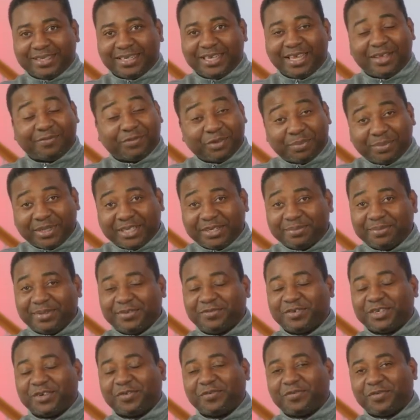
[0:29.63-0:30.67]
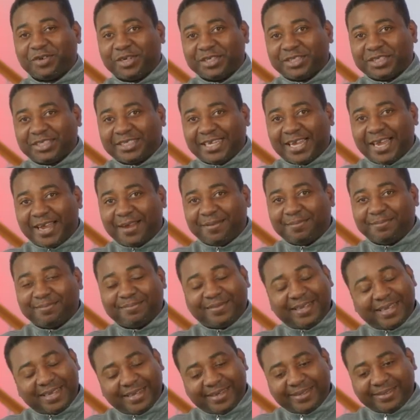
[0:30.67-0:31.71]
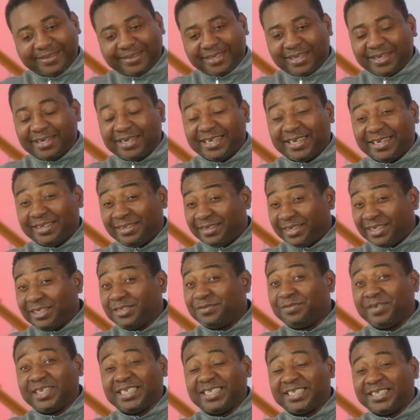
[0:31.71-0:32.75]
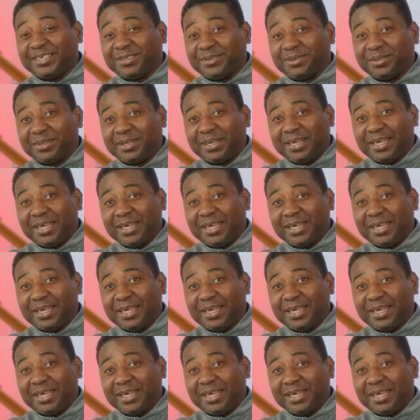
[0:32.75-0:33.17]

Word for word: If you're meeting me for the first time, and uh, in this video,